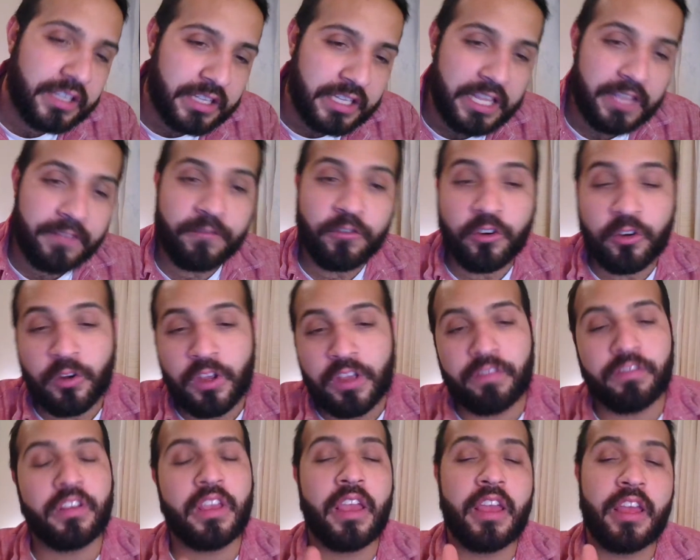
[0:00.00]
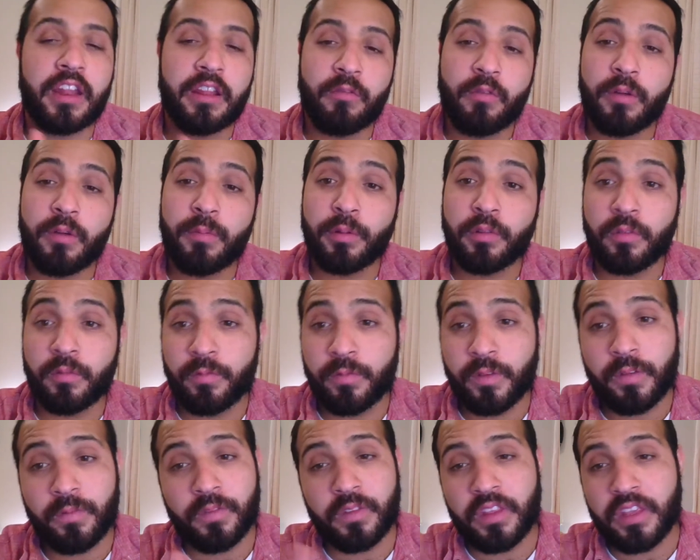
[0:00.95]
If you get anywhere between
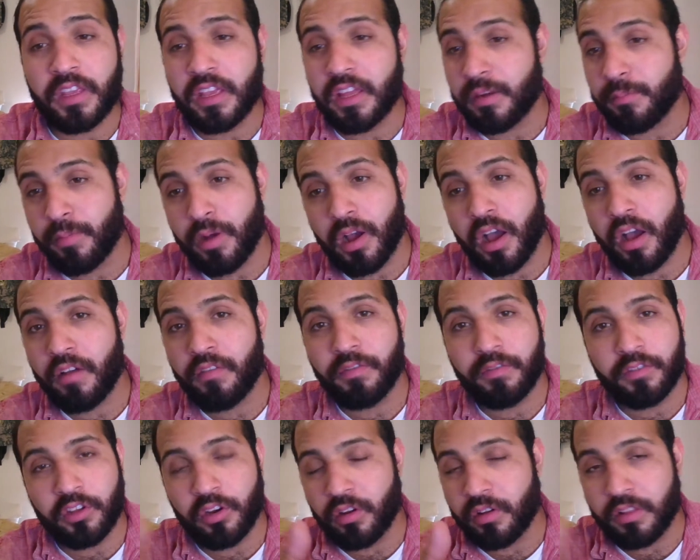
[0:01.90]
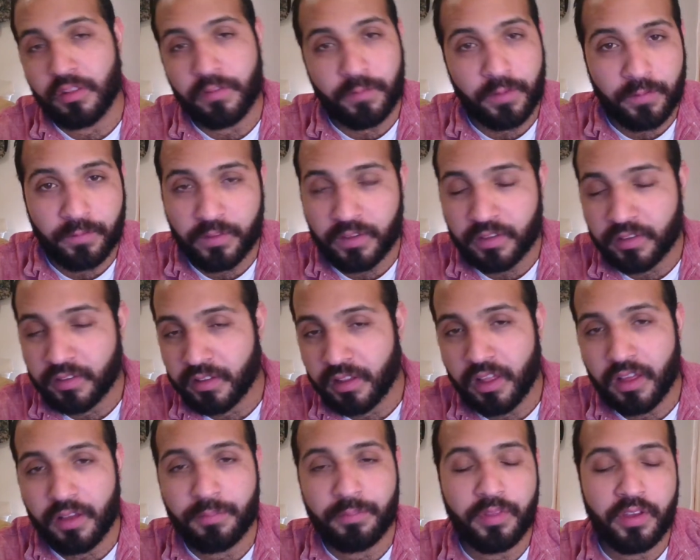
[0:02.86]
50 and above, you know, in the 50s
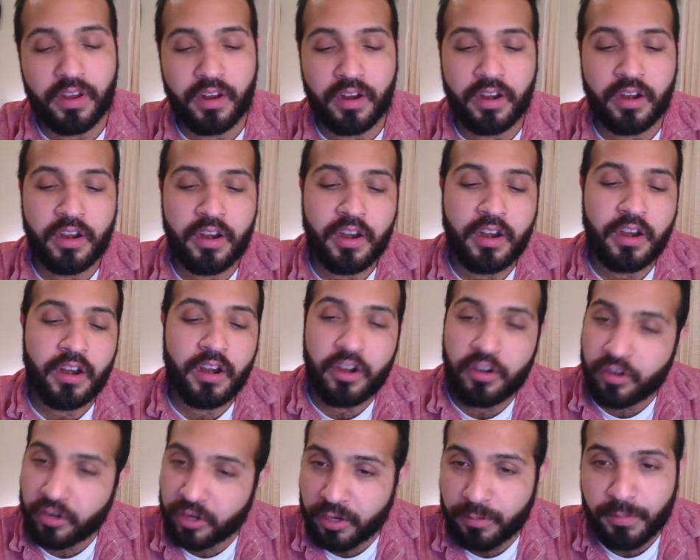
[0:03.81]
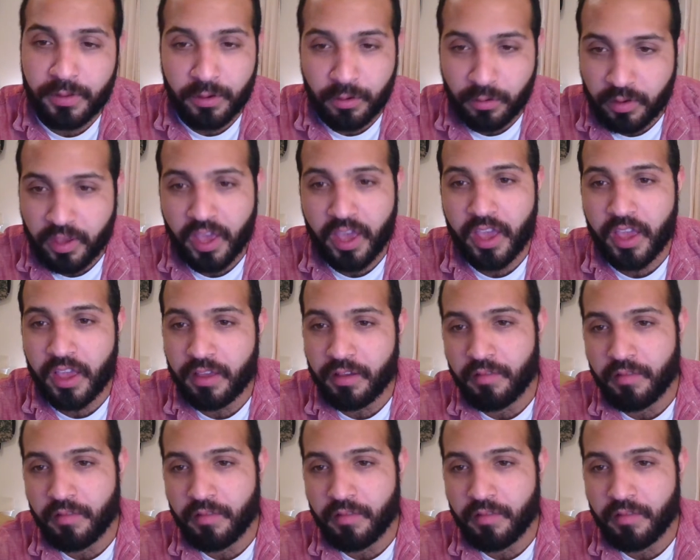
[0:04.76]
club there, you're gonna be okay.